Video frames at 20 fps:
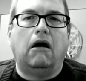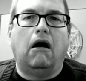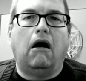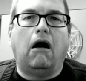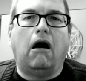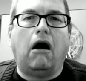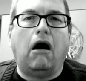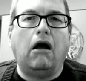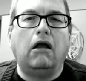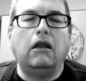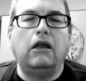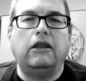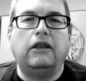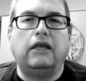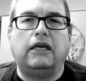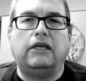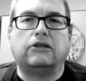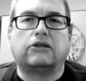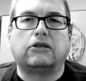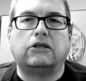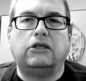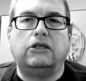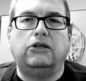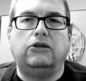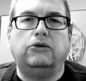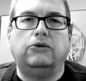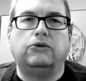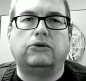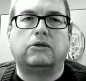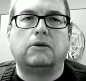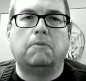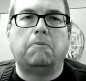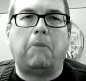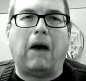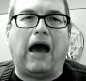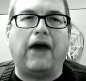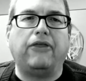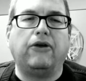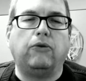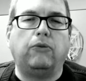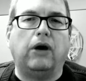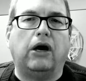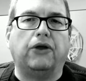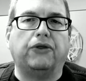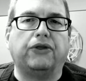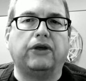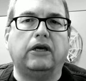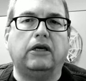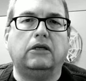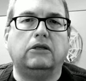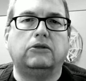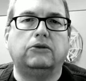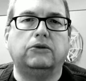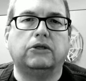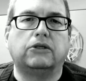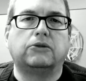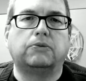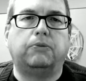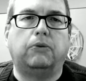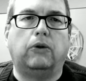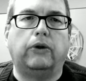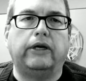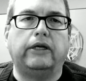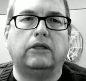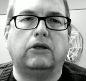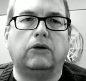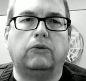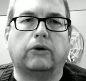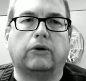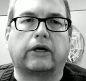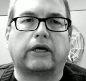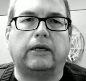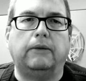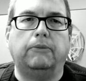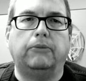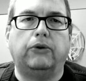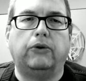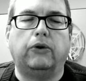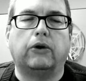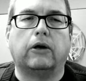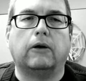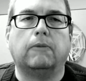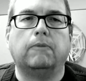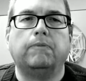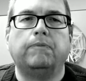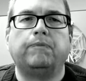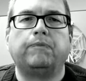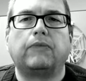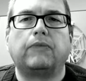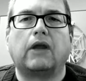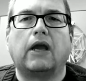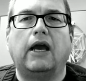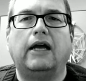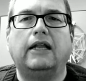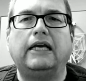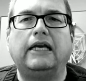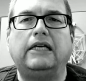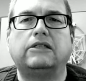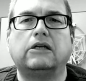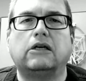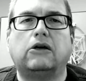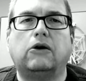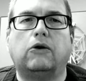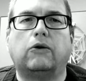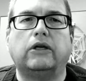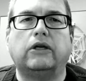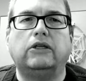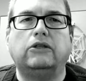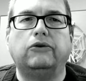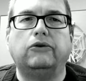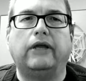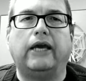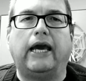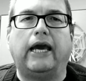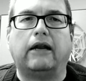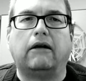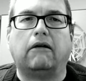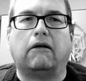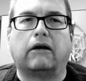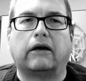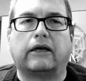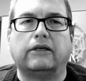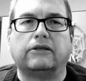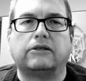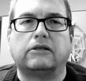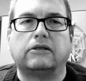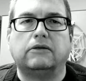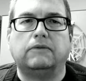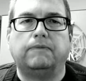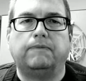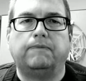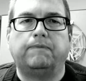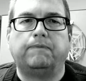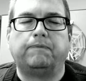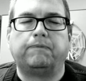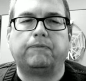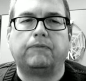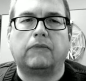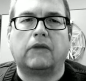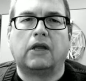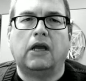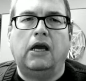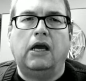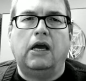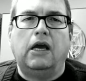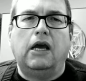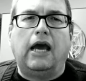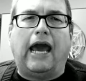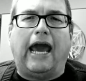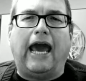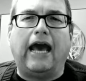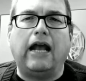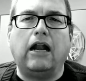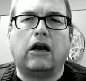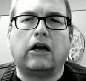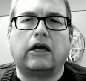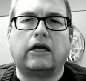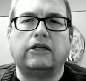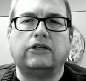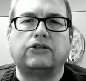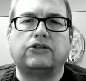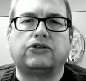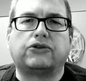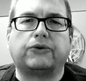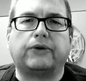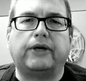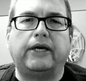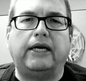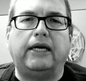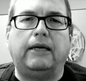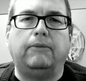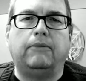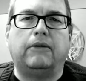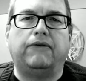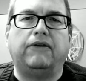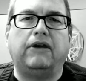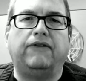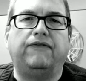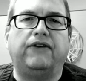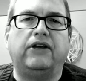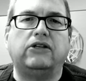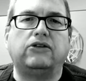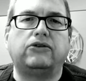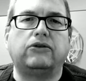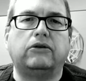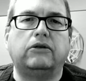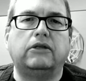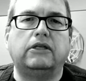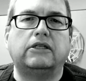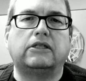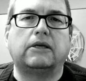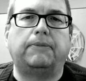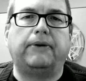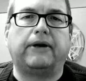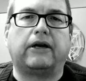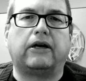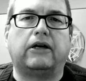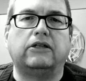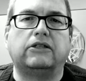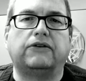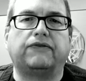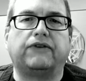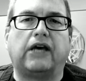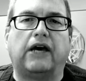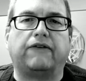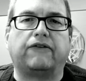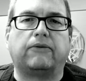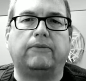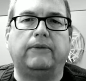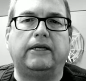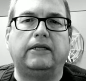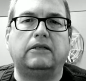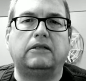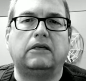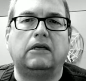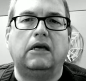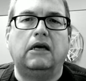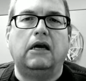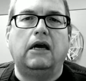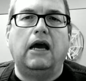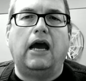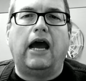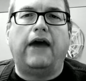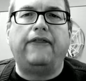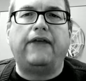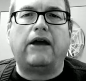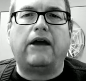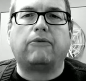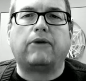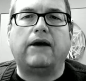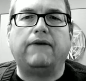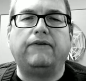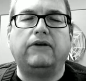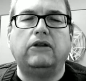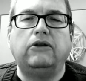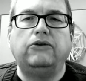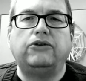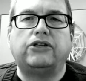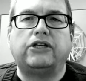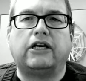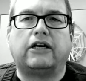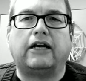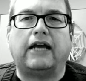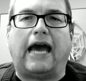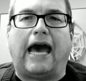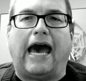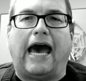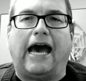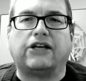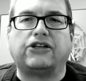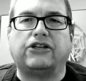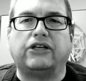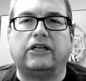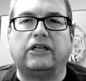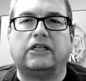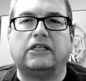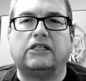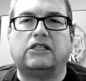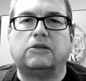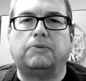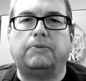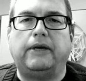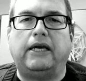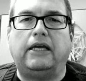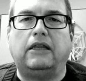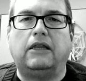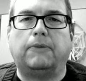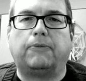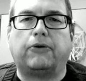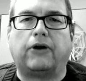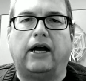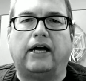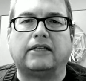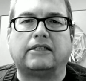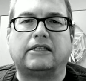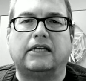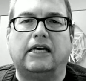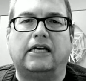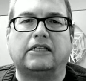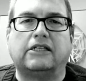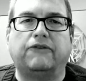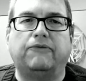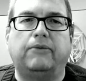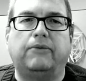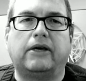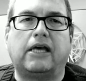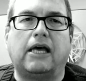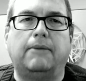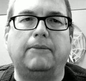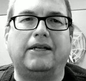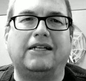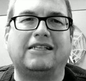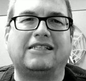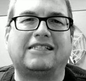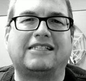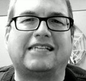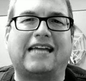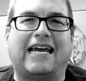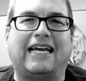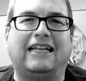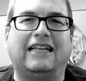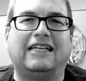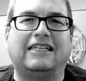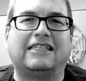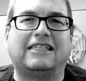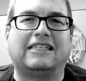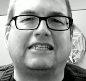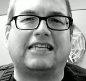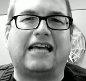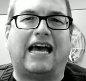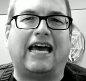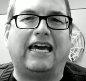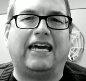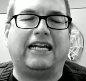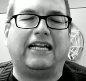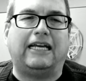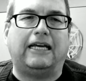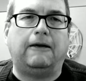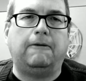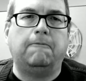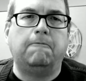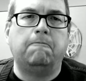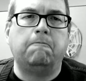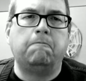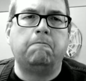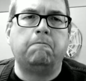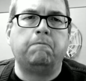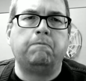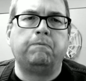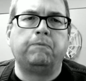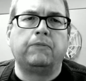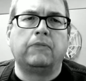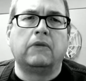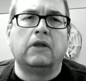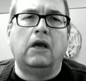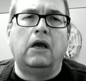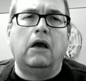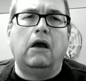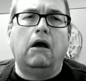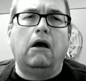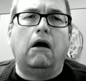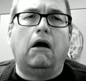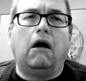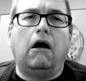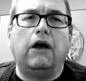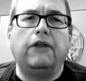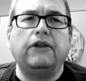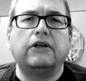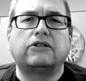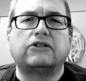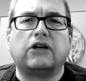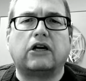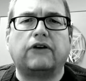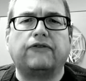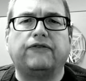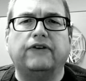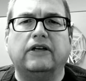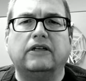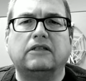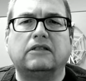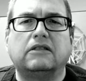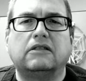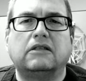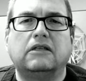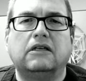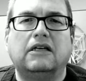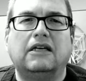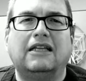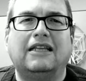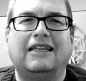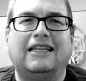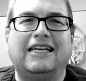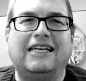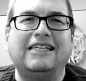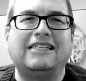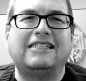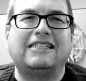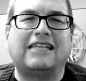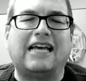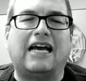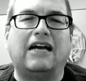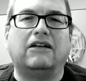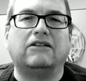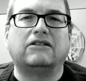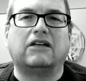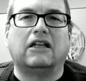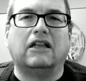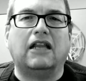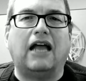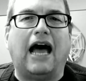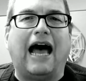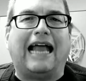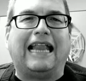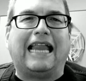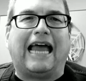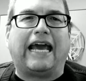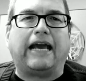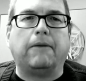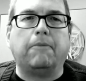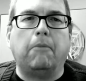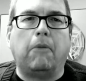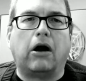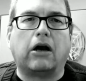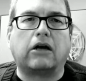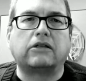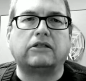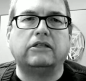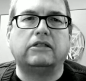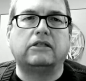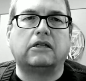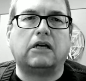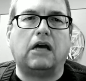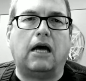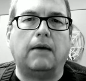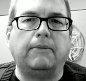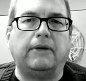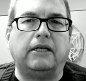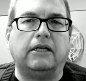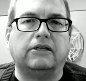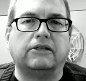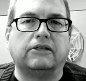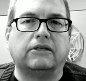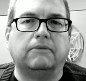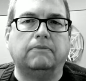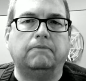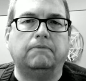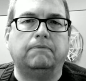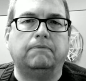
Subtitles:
All of these are used by the wealthy to exploit the working poor, at least according to the anarchist. Anarchists dreamed of the eventual disappearance of government and that revolutionary action could speed the process of becoming a stateless society. On the surface, this sounds a lot like Marxist communism.